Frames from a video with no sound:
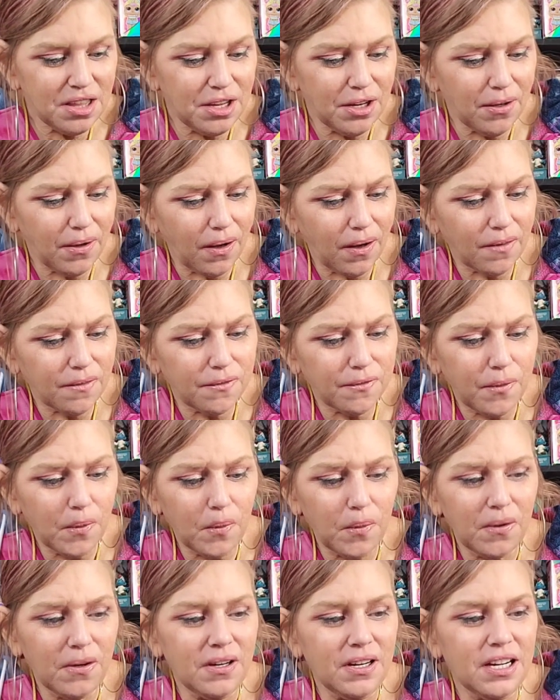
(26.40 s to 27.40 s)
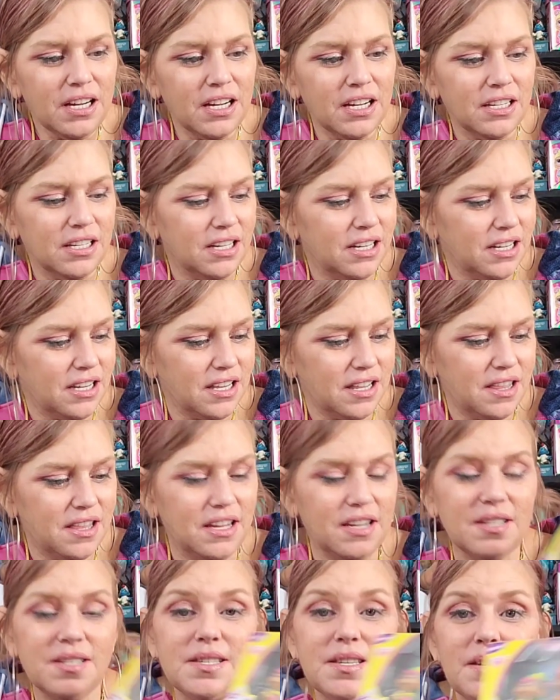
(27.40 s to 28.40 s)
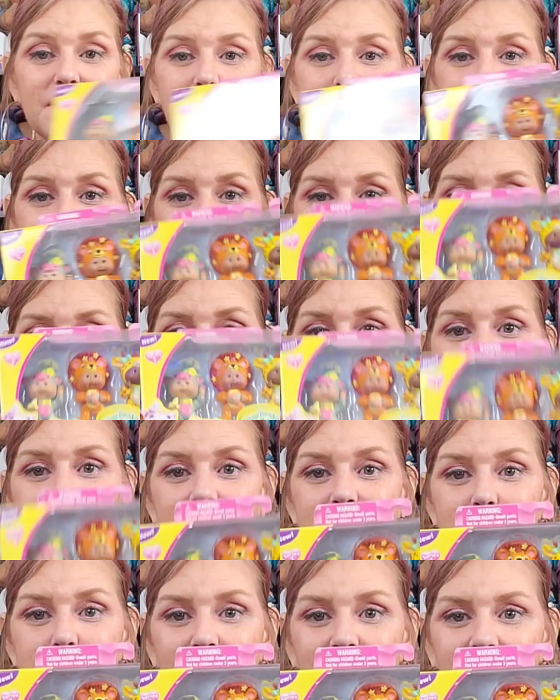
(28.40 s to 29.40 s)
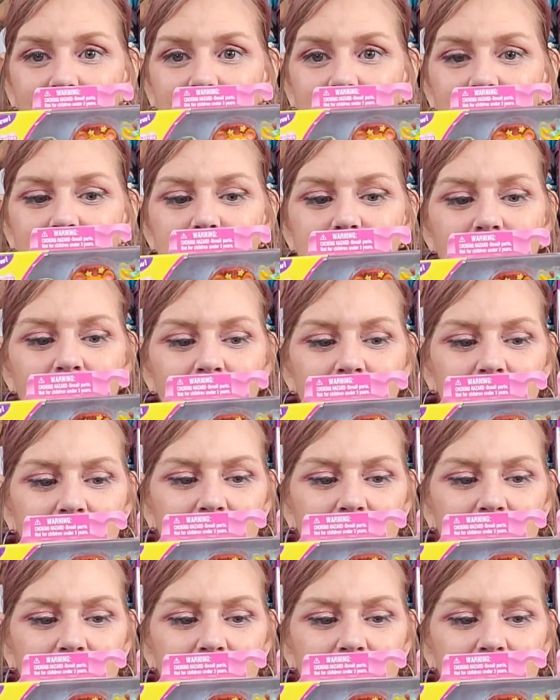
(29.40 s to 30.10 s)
There are 4 in this package.